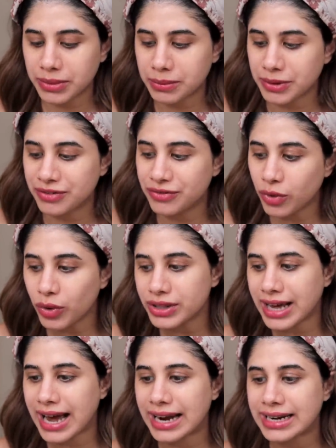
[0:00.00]
but before
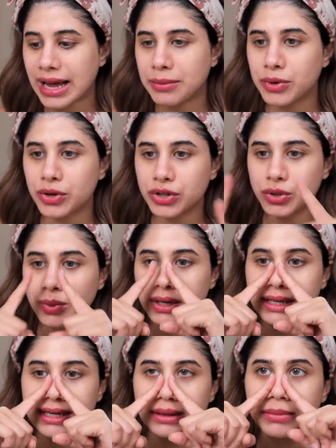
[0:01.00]
that I'm gonna do a
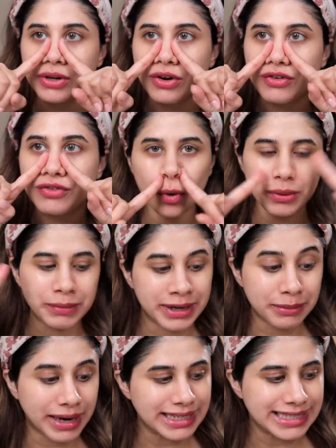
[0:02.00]
little bit of pore
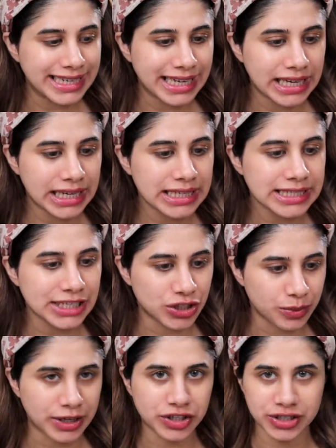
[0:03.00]
minimizing
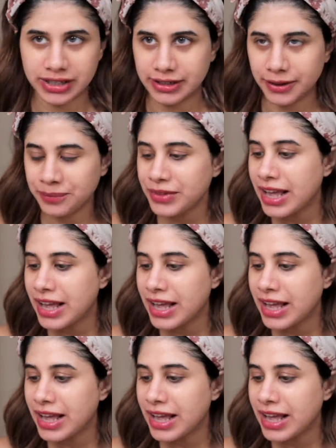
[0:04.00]
situation here.